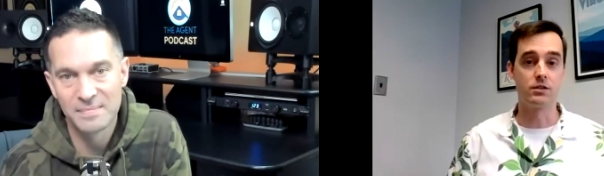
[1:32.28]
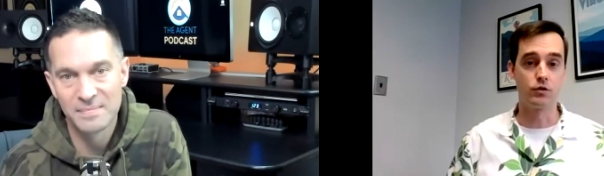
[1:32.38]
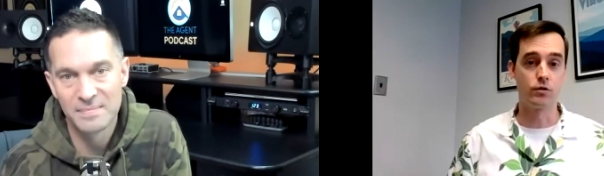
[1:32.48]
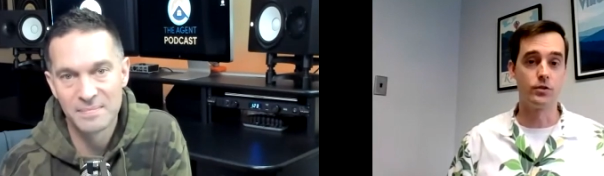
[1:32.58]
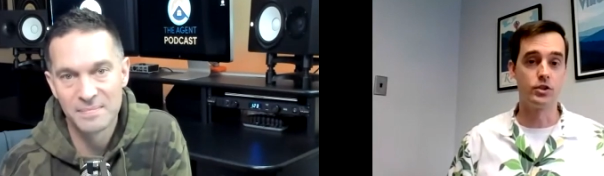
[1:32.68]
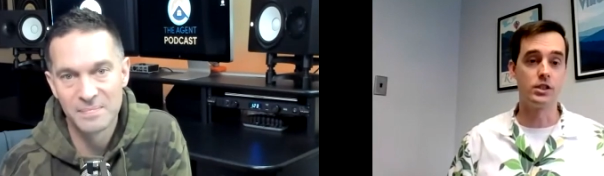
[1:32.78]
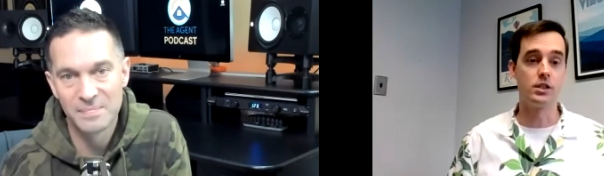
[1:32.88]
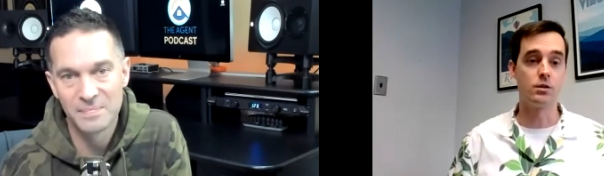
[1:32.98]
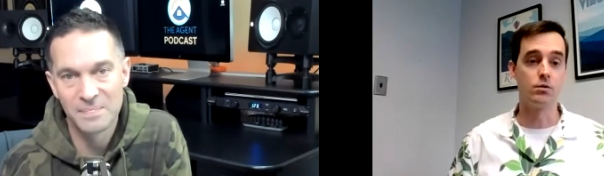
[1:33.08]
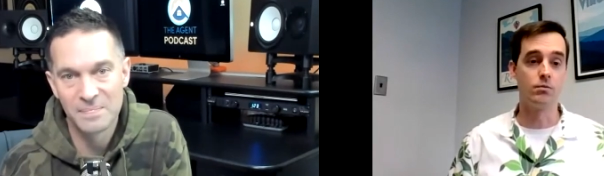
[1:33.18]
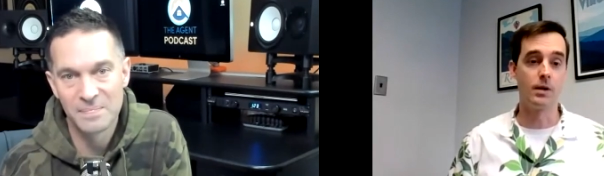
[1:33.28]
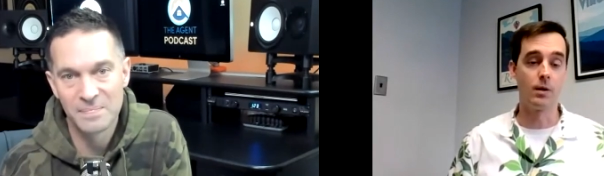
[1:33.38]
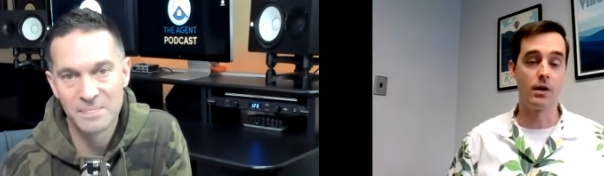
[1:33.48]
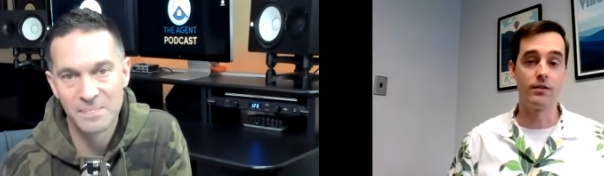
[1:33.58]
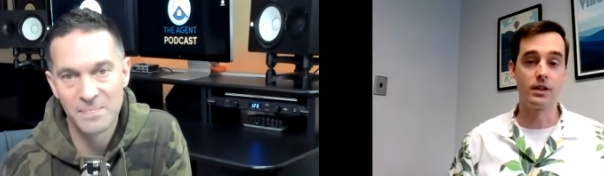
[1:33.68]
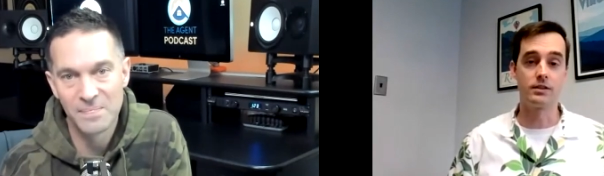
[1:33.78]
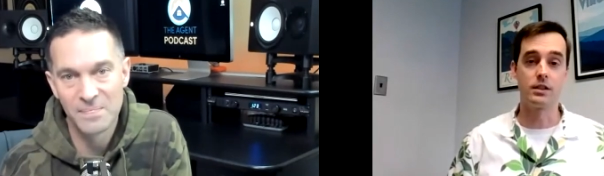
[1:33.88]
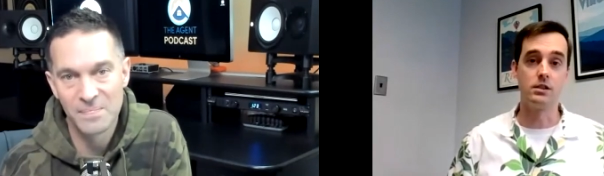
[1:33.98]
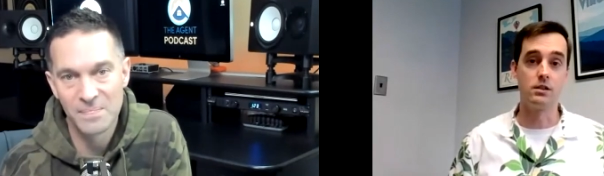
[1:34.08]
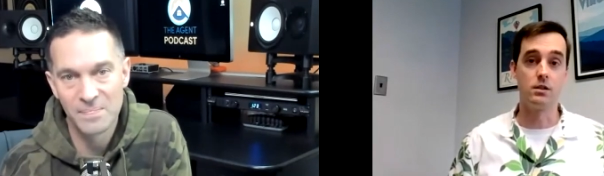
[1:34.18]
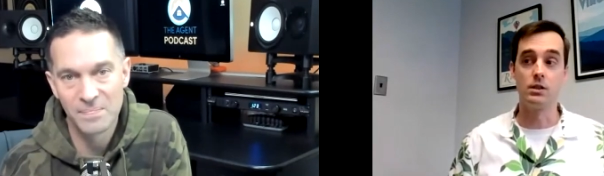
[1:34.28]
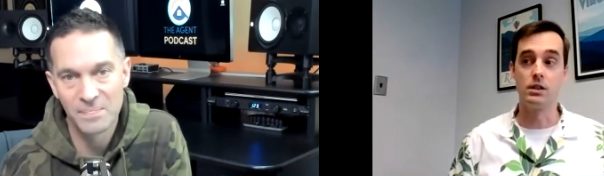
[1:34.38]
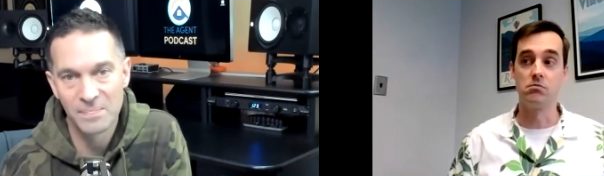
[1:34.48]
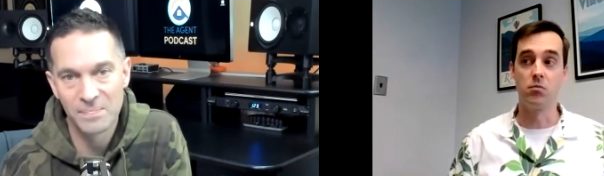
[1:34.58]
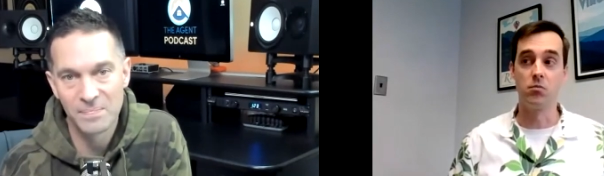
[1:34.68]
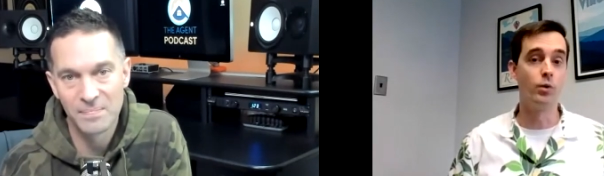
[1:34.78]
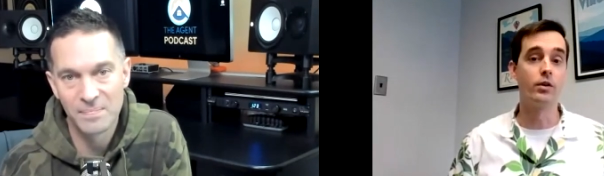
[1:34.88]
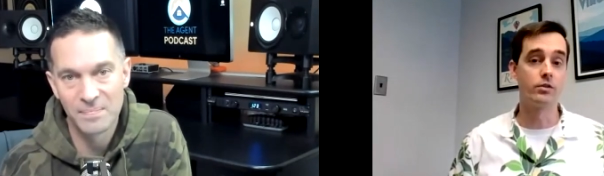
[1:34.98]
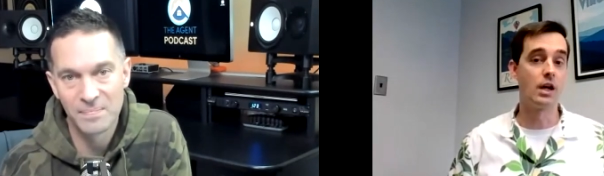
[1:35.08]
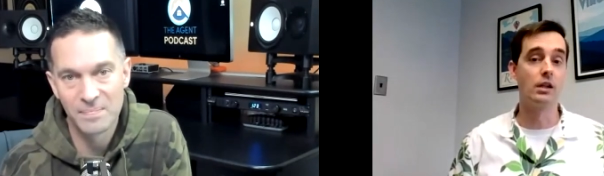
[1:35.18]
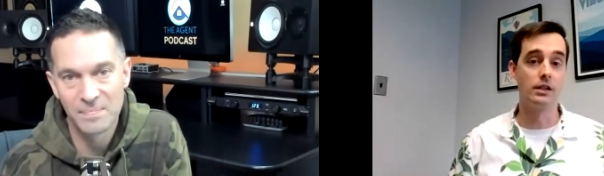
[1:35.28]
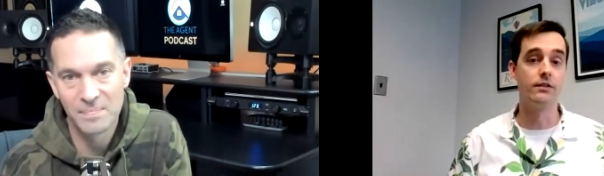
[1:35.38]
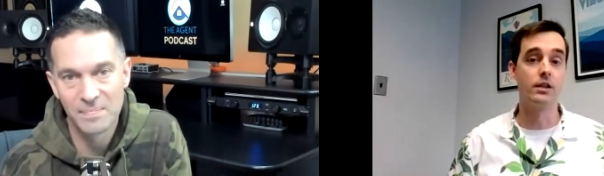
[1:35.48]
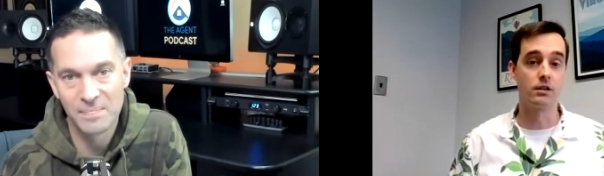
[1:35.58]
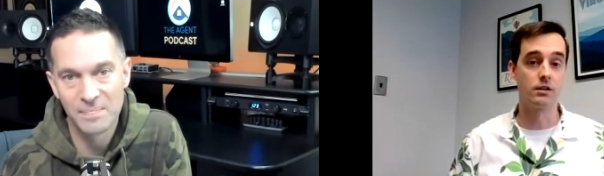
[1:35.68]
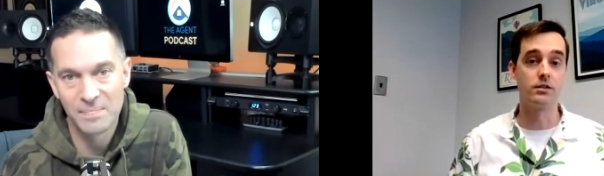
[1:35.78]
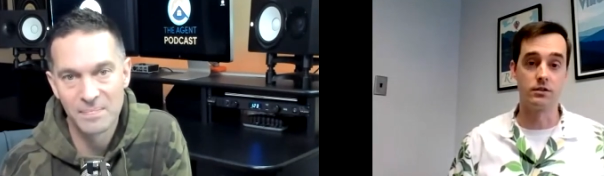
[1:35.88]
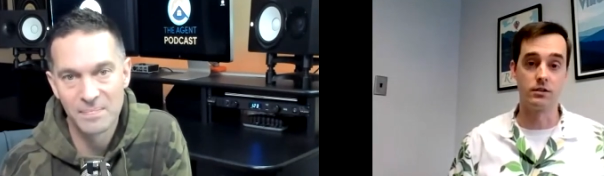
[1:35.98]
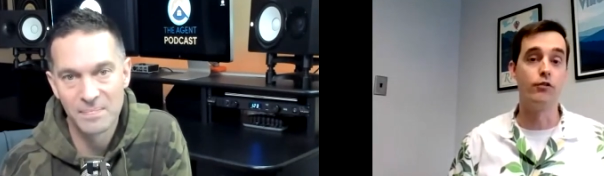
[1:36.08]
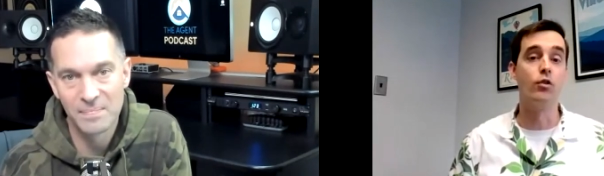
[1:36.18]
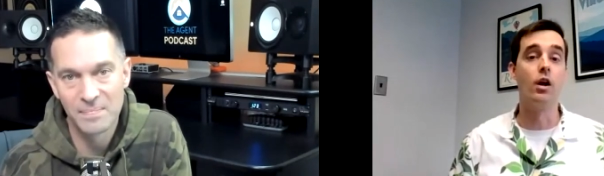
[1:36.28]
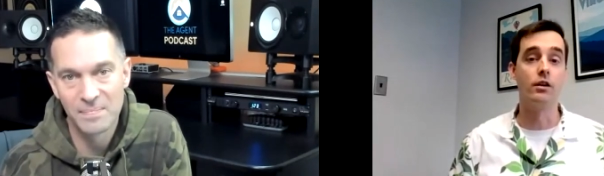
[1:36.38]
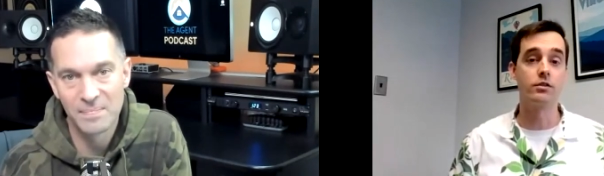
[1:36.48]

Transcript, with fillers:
Speaker 1: in Central Virginia, my wife and I said, you know what, we're not leaving. This is it for